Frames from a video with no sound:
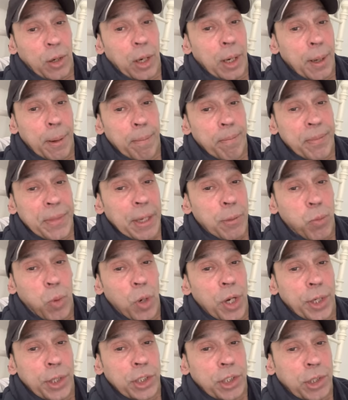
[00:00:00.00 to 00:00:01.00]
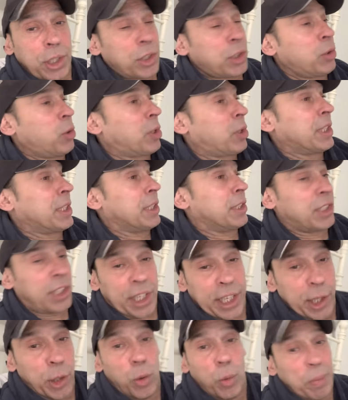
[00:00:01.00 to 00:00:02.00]
They weren't just looking to
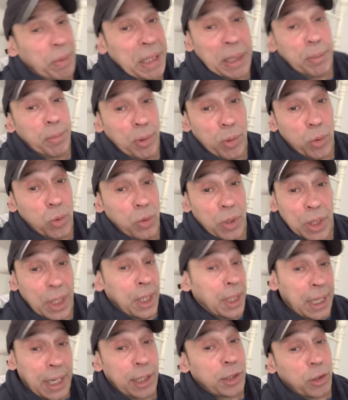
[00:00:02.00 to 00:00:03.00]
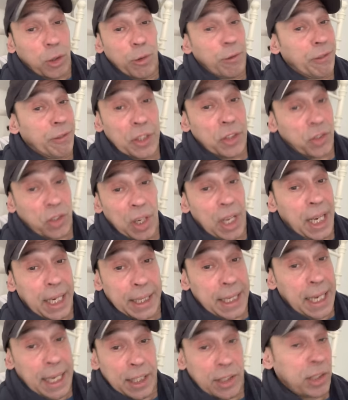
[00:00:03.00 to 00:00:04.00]
kill people and do things like
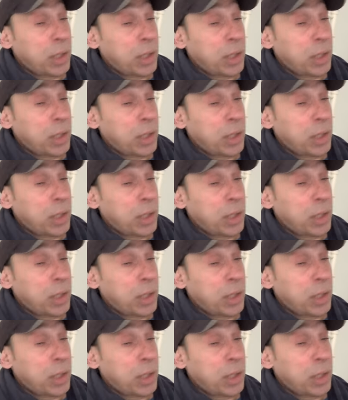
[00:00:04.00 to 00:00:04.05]
that.